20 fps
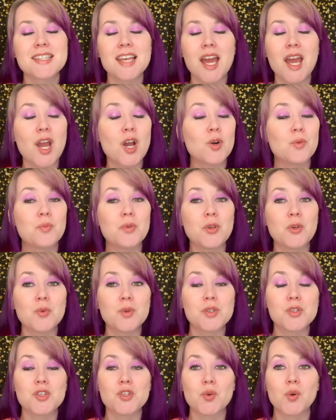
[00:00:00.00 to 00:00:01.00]
I hope you
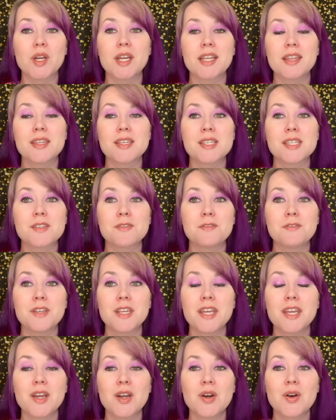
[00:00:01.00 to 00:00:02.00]
enjoyed this
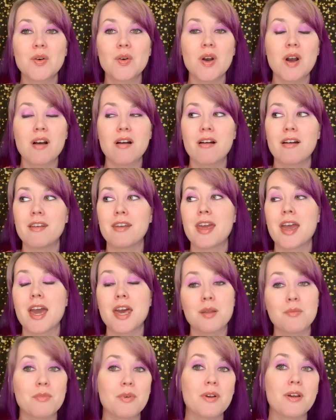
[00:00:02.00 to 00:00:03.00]
video on
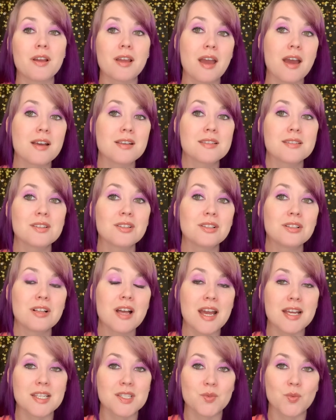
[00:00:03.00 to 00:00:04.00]
Edinburgh Castle
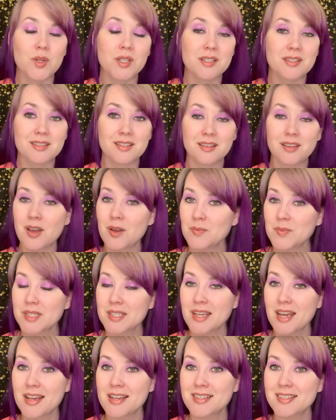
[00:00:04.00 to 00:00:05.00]
as well as Glamis
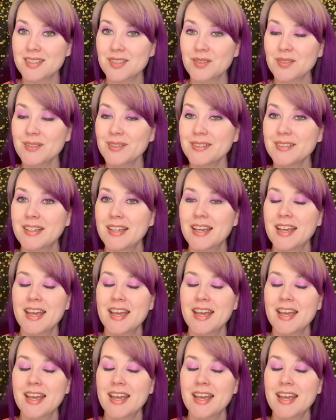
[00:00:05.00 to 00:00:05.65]
Castle,